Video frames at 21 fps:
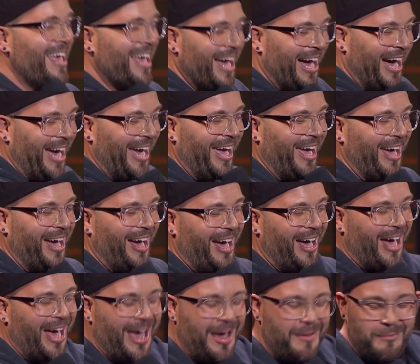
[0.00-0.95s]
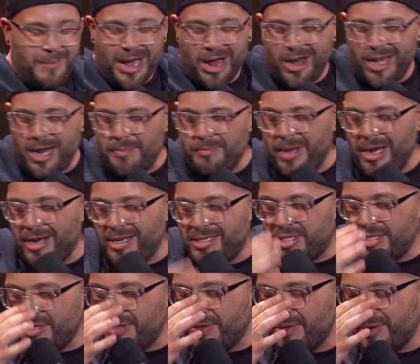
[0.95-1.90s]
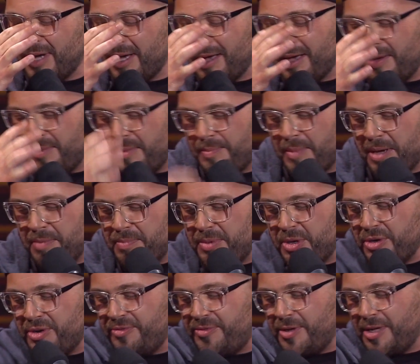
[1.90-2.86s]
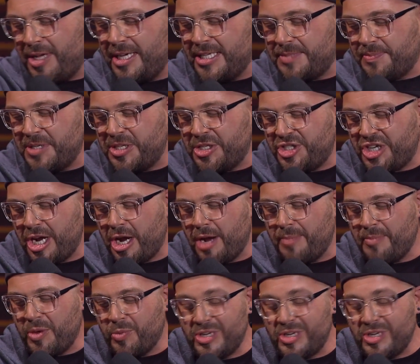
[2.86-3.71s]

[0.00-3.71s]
I am married. I'm married to my beautiful husband, Jeremy.